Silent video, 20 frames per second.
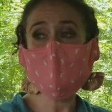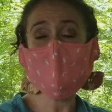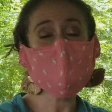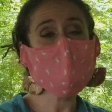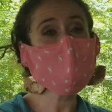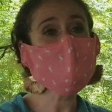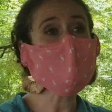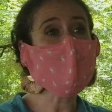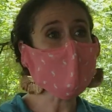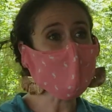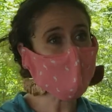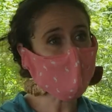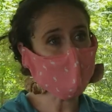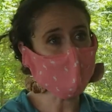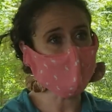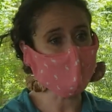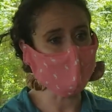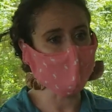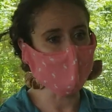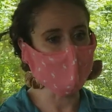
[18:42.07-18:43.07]
and final
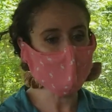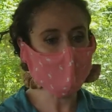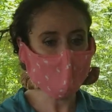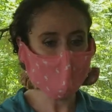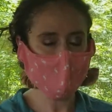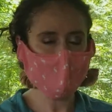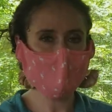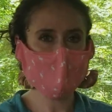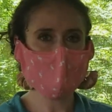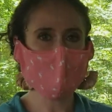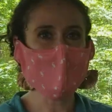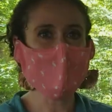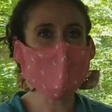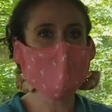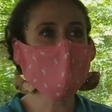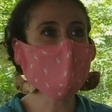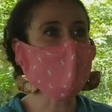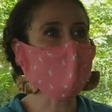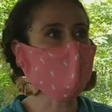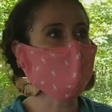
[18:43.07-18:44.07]
thing
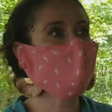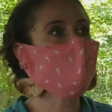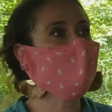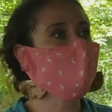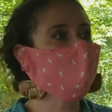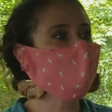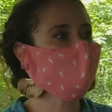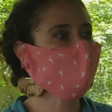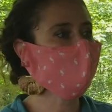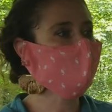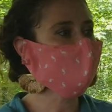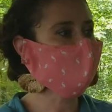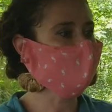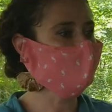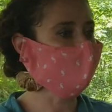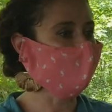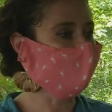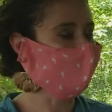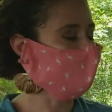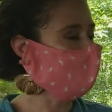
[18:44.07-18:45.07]
that makes this
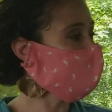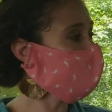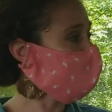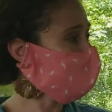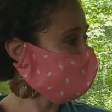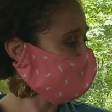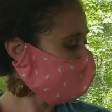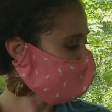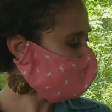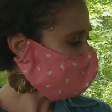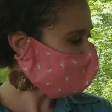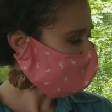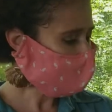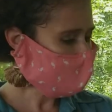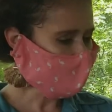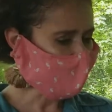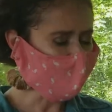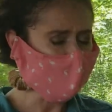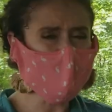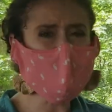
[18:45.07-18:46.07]
bird
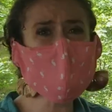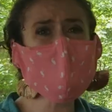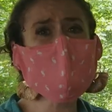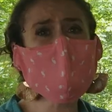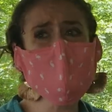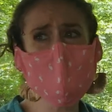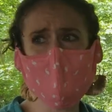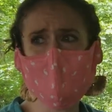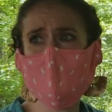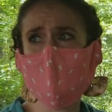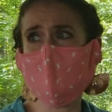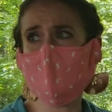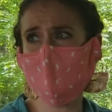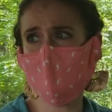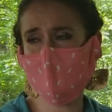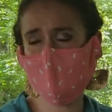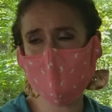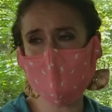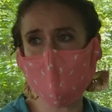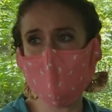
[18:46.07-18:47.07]
really good at what
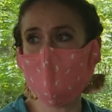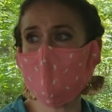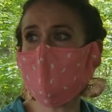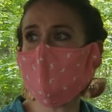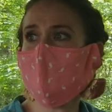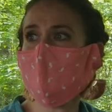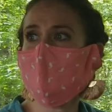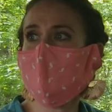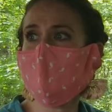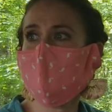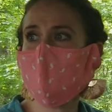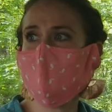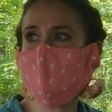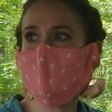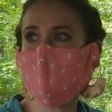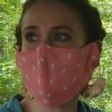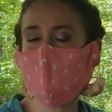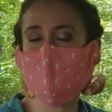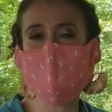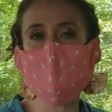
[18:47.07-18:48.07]
she does and helps her
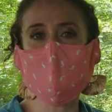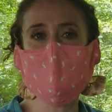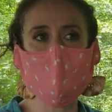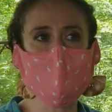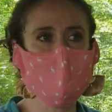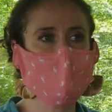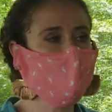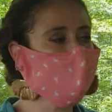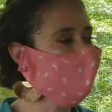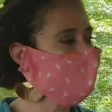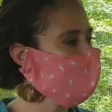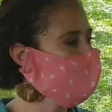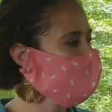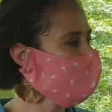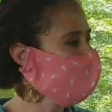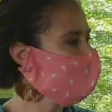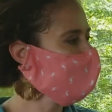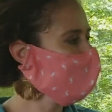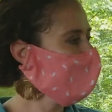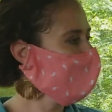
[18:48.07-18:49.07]
to find her food
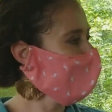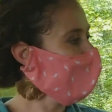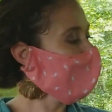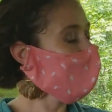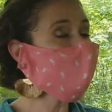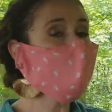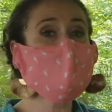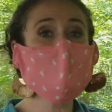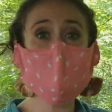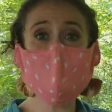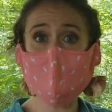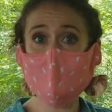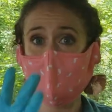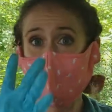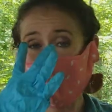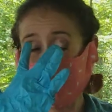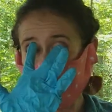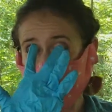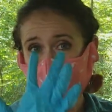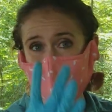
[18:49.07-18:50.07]
would be her
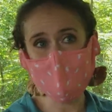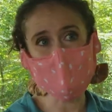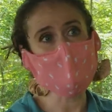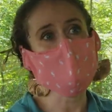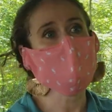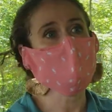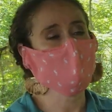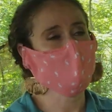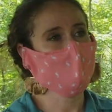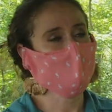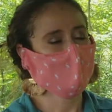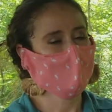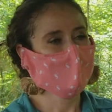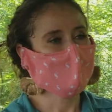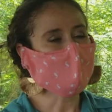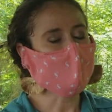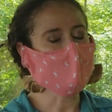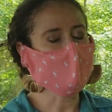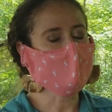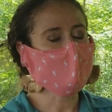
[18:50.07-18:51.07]
eyesight.
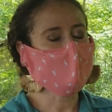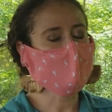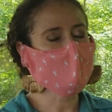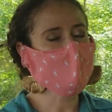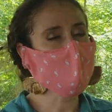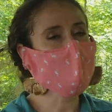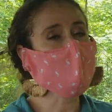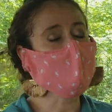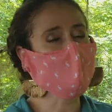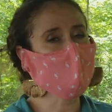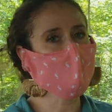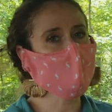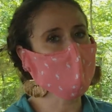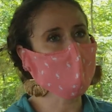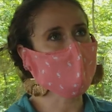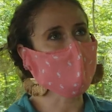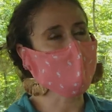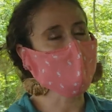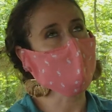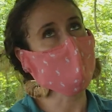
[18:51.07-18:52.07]
Now, I know all of you are
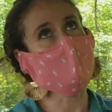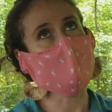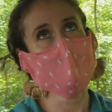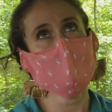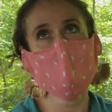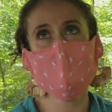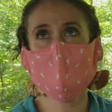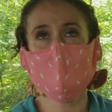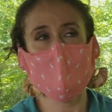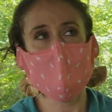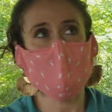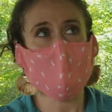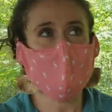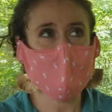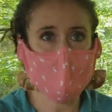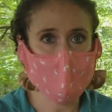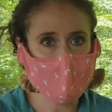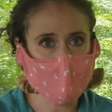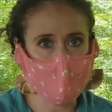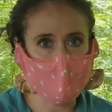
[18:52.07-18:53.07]
going, well, every
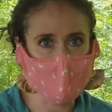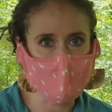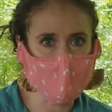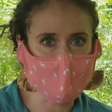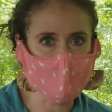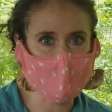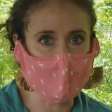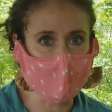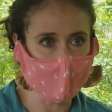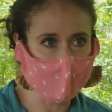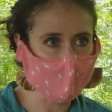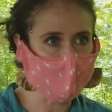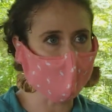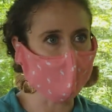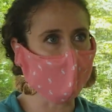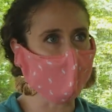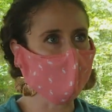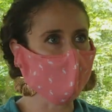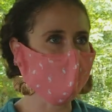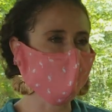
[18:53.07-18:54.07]
bird has
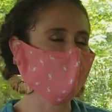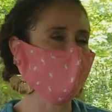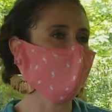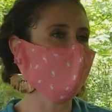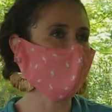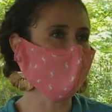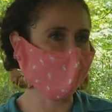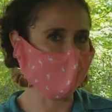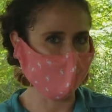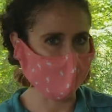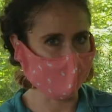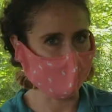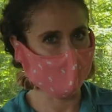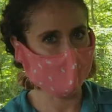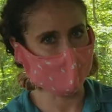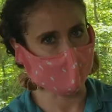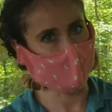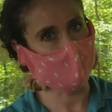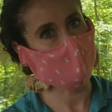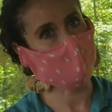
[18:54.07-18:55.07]
eyeballs, duh,
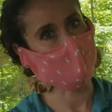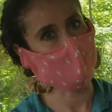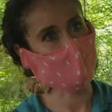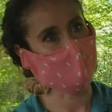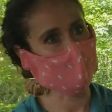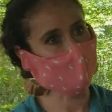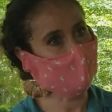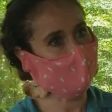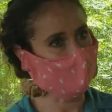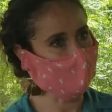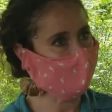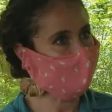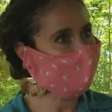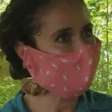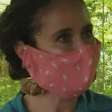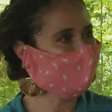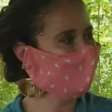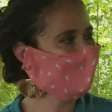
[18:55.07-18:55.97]
they can see.